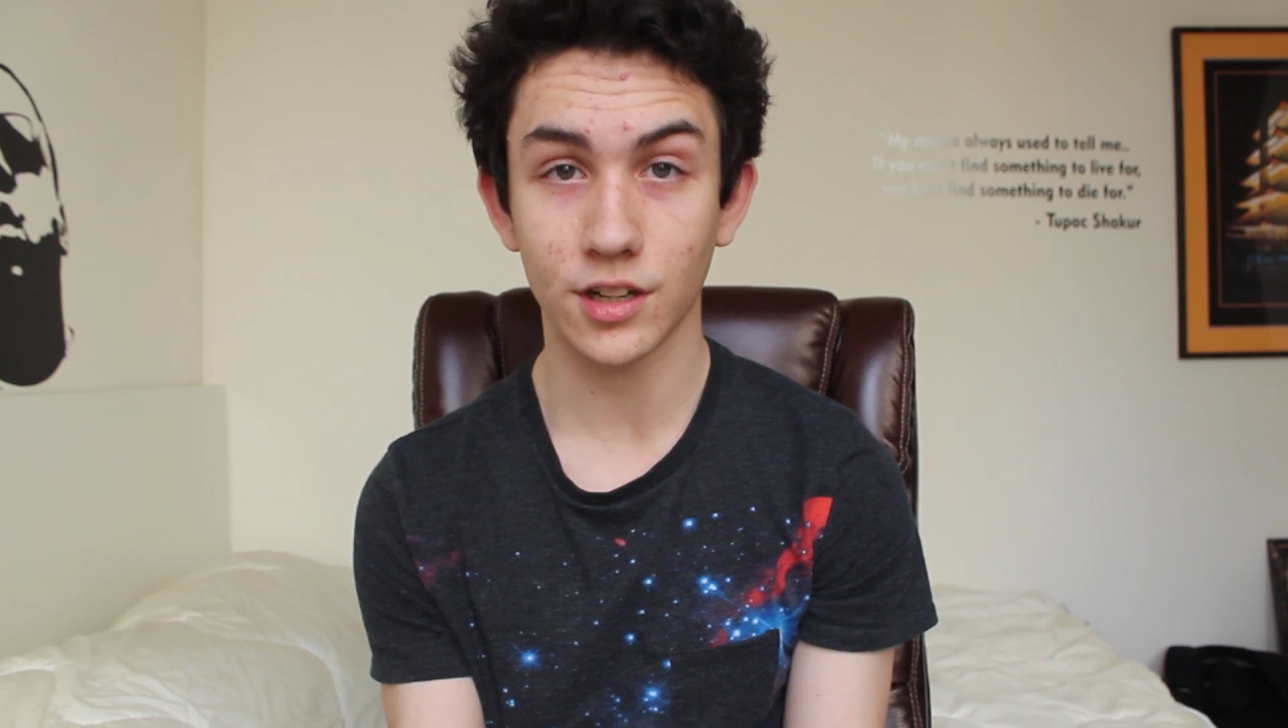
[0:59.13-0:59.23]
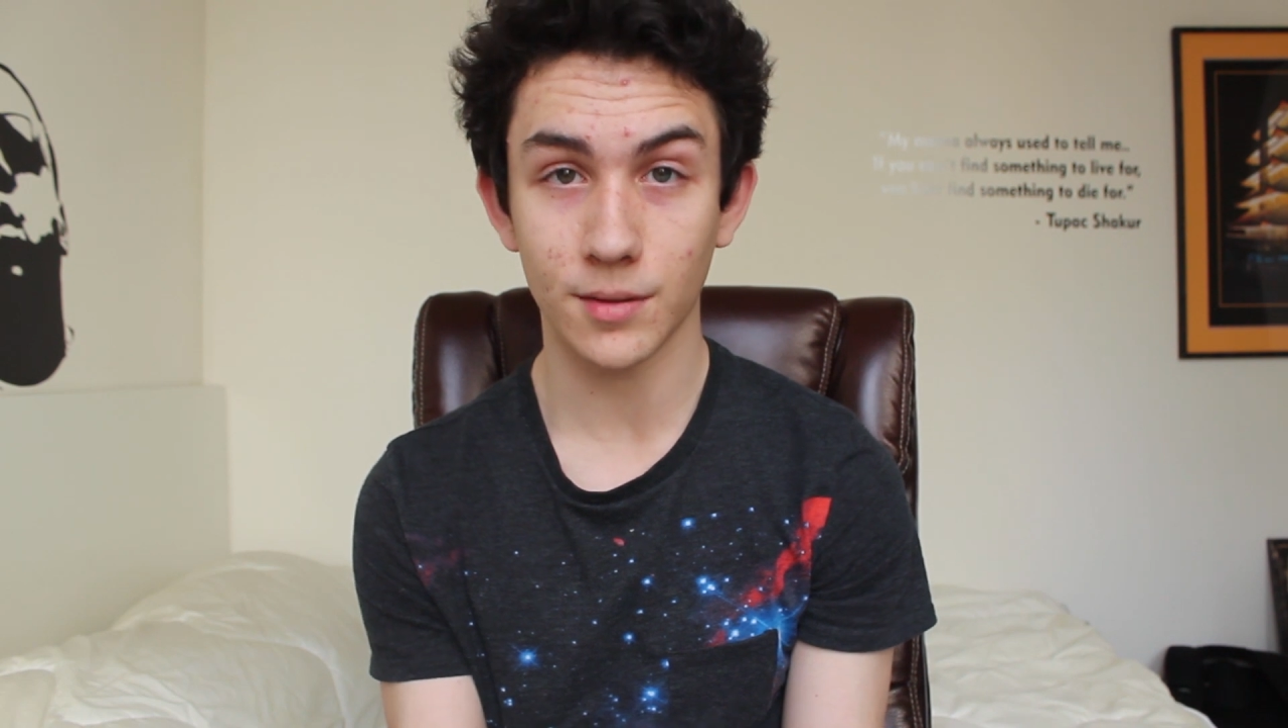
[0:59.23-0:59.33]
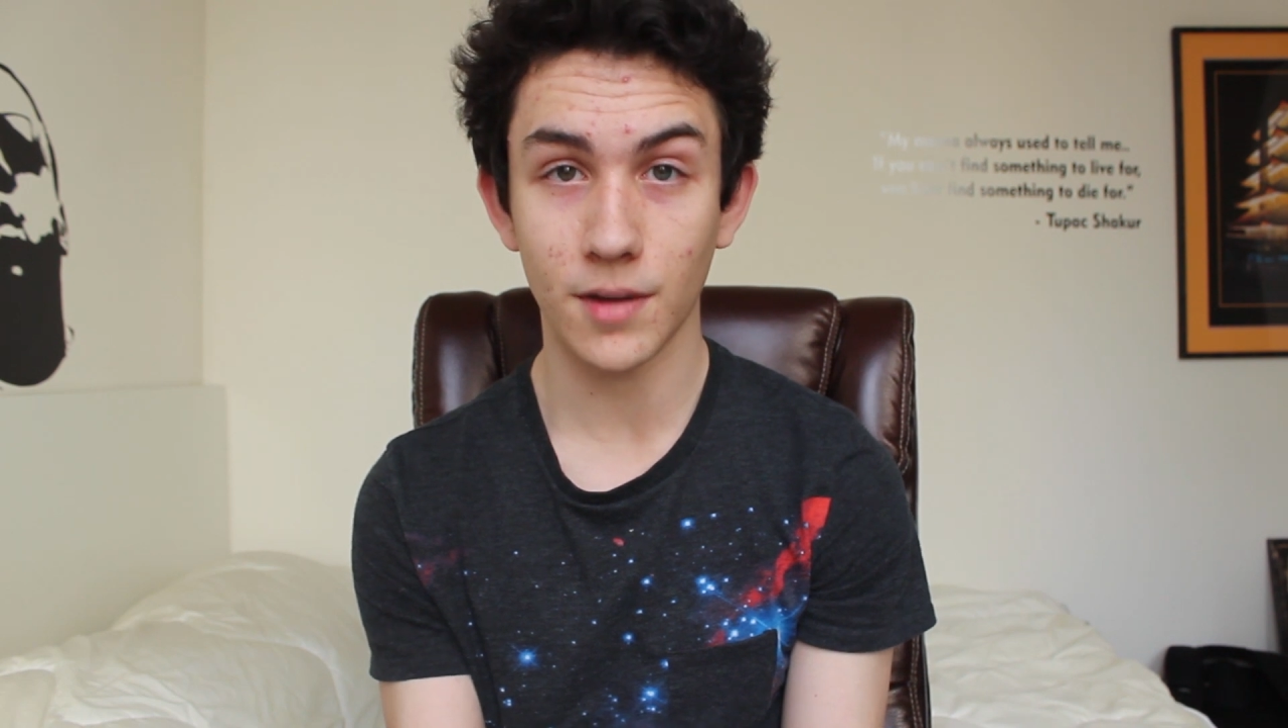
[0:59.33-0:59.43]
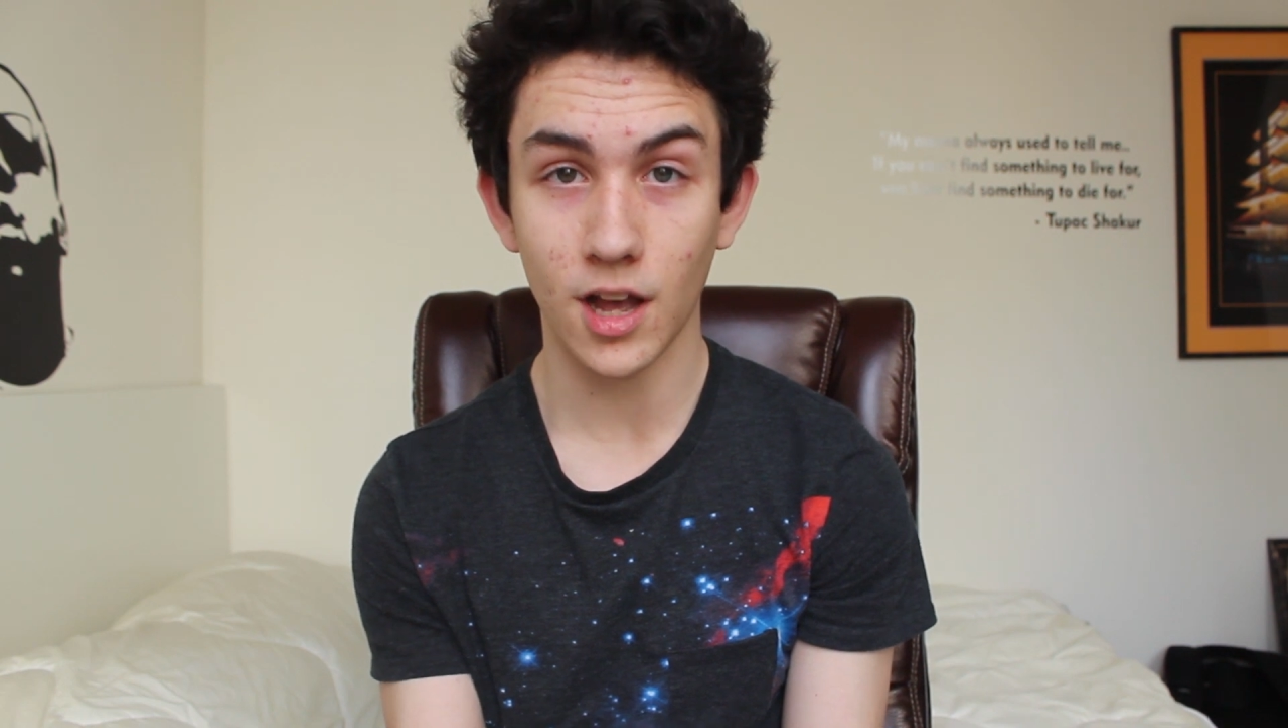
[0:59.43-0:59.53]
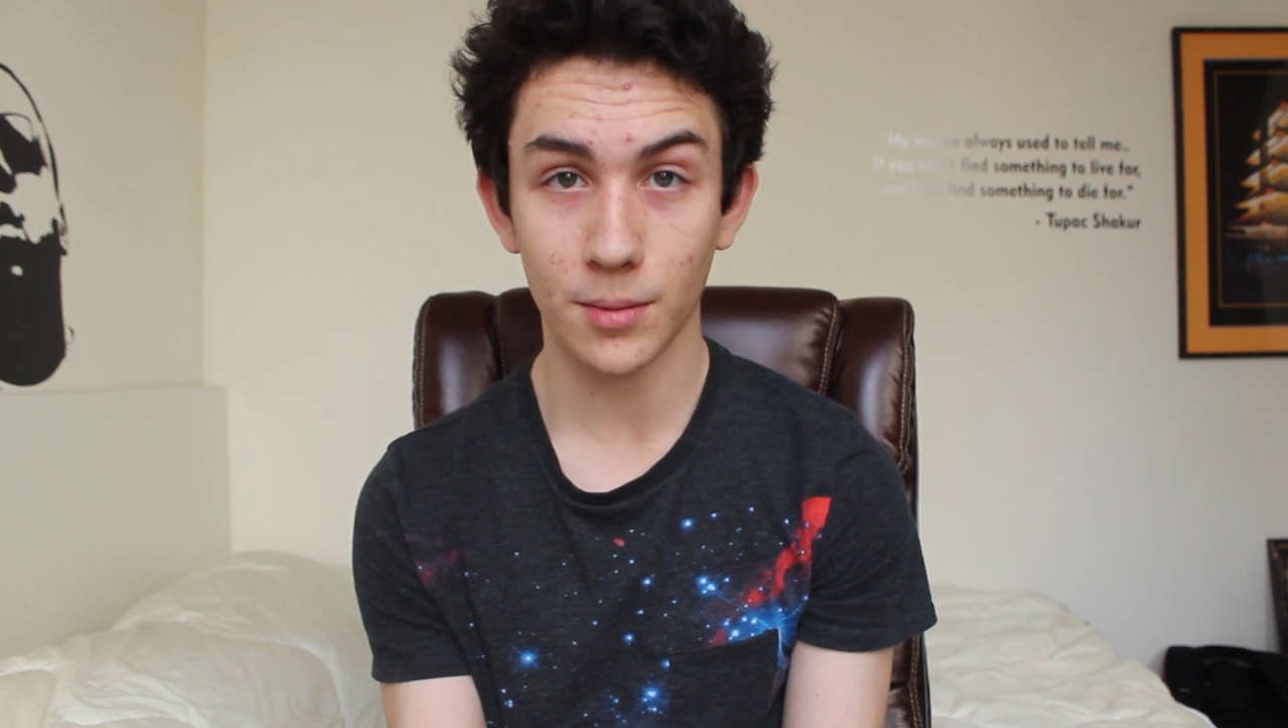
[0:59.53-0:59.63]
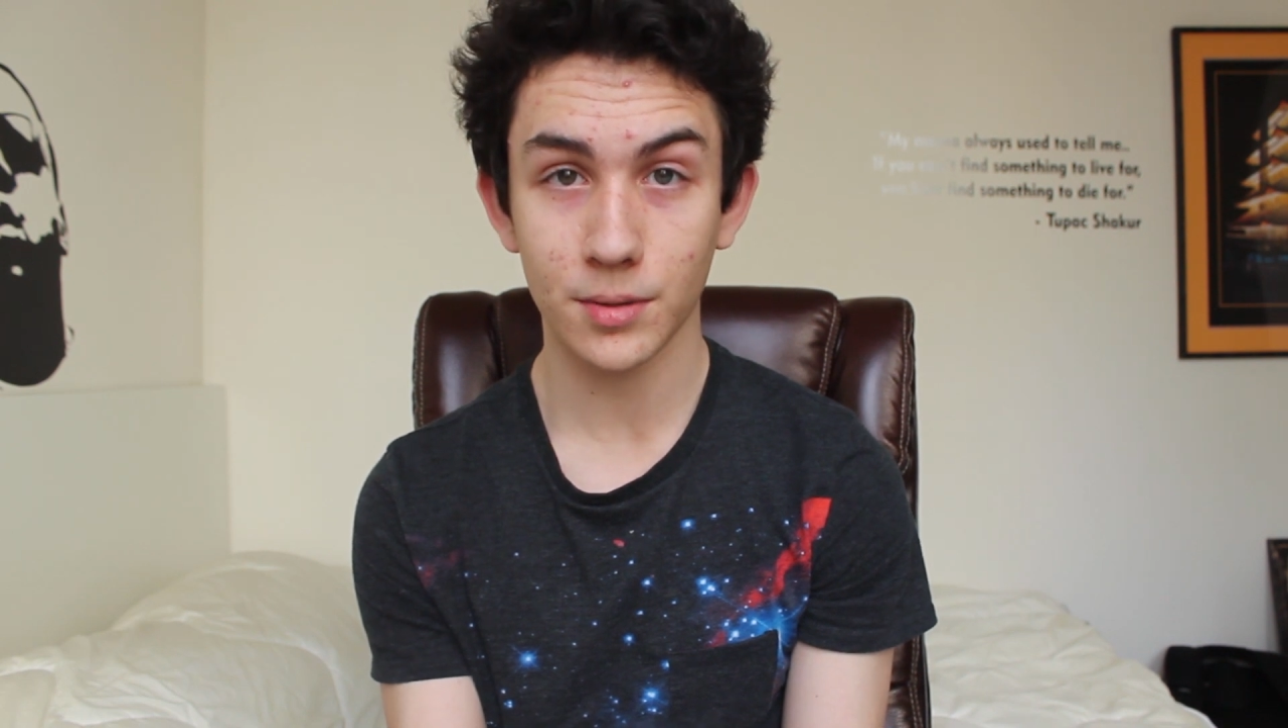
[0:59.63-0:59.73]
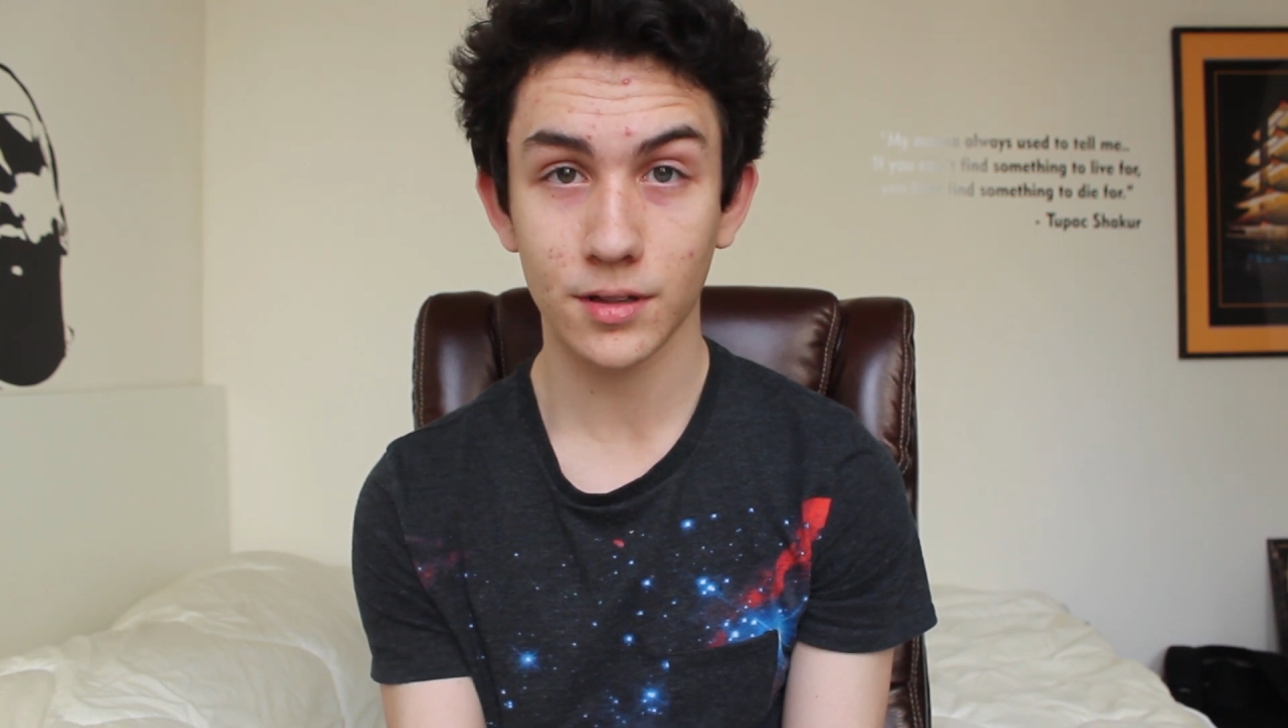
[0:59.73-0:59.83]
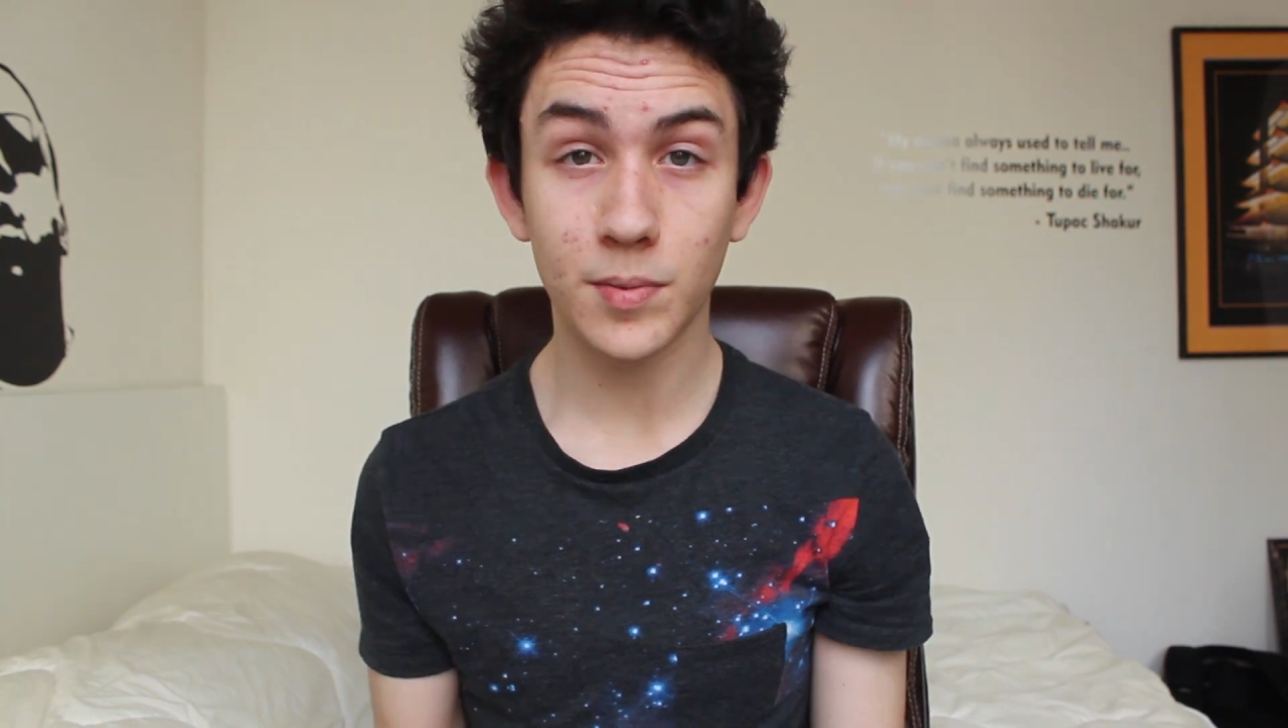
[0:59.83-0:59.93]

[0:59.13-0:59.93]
look him up.